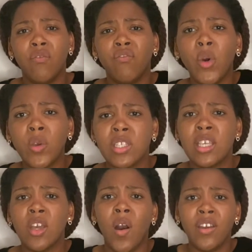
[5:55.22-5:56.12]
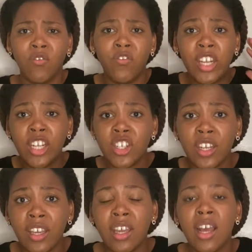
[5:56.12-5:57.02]
focusing on
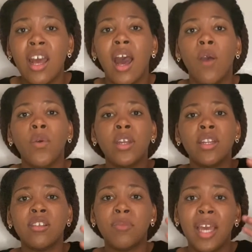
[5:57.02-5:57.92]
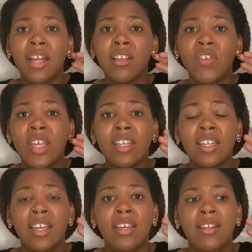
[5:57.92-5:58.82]
finishing. I wanted to be elevated
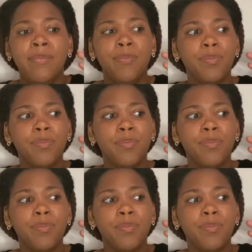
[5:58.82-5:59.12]
in